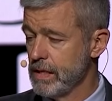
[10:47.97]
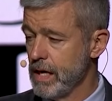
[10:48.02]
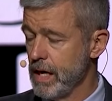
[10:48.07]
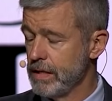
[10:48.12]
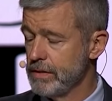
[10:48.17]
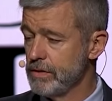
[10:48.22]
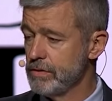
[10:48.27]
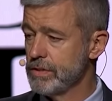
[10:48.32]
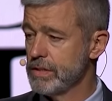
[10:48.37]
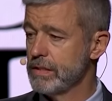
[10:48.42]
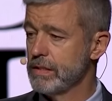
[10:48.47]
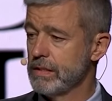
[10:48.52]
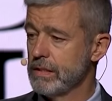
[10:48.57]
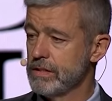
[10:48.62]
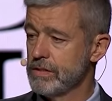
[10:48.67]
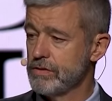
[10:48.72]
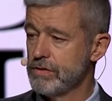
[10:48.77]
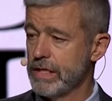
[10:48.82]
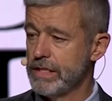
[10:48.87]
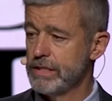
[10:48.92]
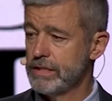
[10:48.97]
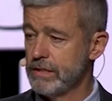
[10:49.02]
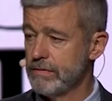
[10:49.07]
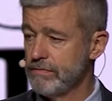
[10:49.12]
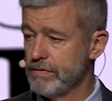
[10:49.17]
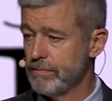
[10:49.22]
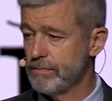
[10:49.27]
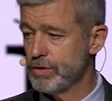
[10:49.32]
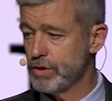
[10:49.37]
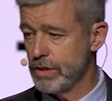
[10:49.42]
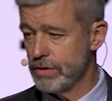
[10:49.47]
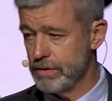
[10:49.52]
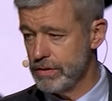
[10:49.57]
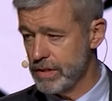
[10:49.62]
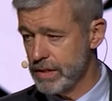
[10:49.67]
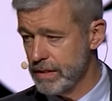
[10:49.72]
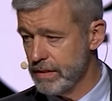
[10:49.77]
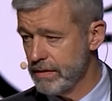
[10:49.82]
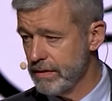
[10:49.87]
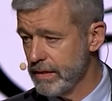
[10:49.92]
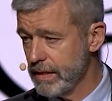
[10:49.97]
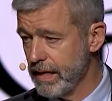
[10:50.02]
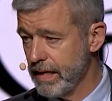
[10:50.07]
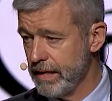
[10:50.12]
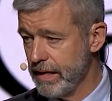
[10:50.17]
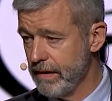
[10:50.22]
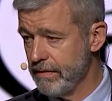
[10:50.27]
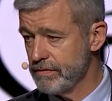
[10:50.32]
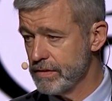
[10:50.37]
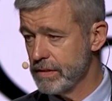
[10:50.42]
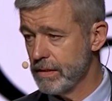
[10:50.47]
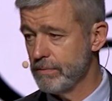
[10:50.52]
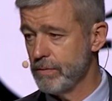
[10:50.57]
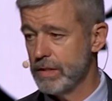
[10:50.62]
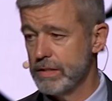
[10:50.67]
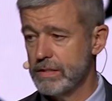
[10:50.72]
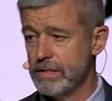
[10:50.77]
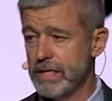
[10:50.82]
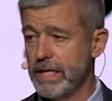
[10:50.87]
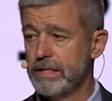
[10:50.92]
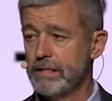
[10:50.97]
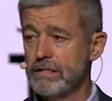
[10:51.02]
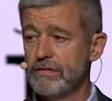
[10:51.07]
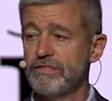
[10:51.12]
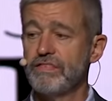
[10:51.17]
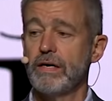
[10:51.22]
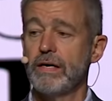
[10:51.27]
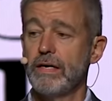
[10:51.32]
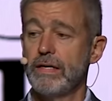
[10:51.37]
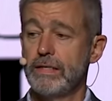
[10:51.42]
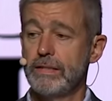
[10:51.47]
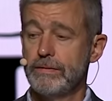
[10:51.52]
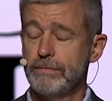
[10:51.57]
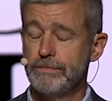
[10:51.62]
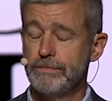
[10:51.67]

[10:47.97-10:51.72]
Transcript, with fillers: I'll use an illustration from Churchill that I have somewhat sanctified.